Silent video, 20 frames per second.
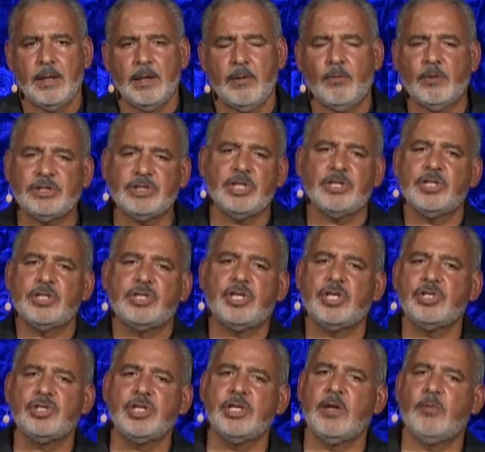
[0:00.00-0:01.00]
What's the
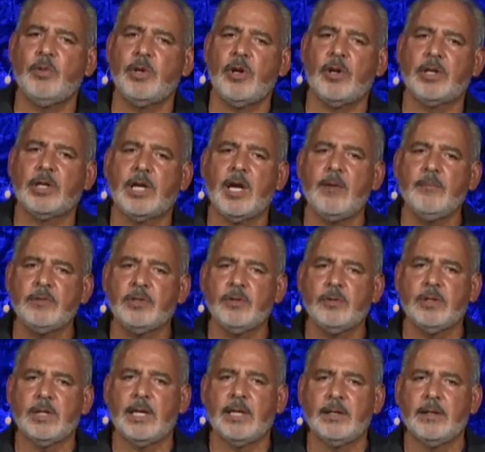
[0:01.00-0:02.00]
decision that we ought to come to
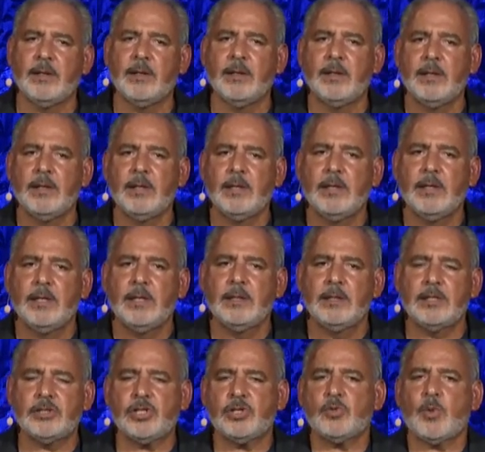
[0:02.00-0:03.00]
then?
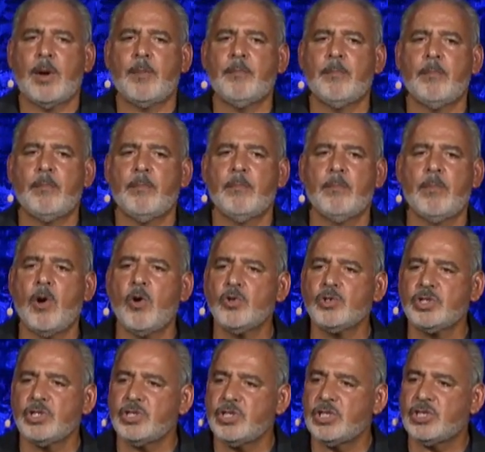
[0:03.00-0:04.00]
This is what
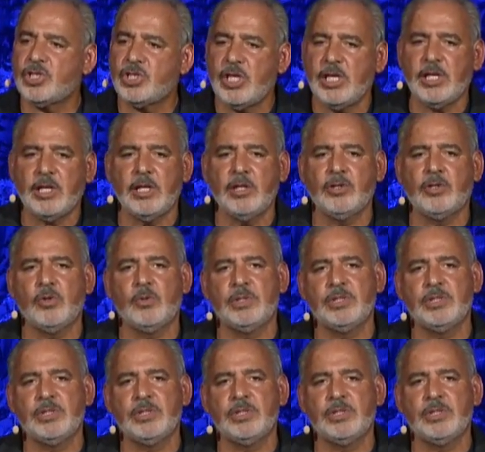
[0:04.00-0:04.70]
Moses is seeking to